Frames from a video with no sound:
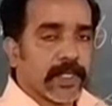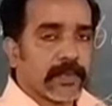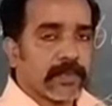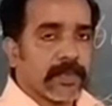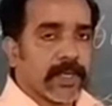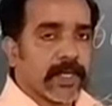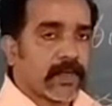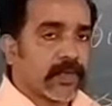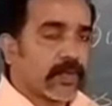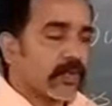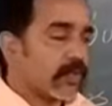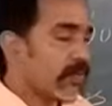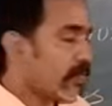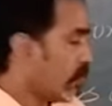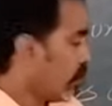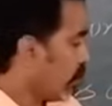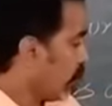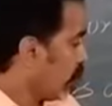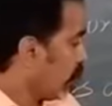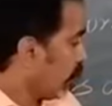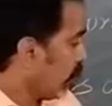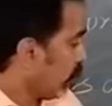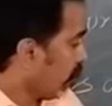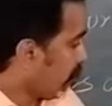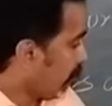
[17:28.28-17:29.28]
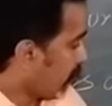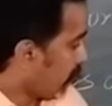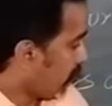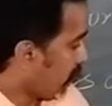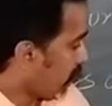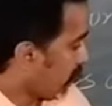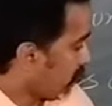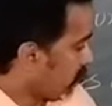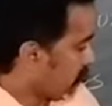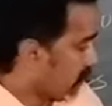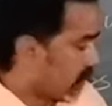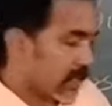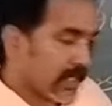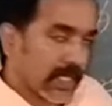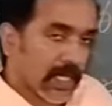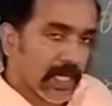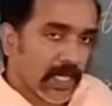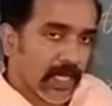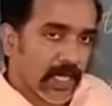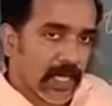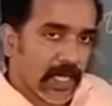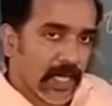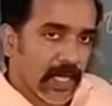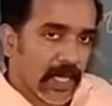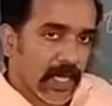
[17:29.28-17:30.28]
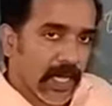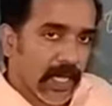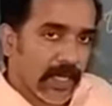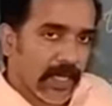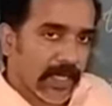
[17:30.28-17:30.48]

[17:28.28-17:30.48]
by q. P is an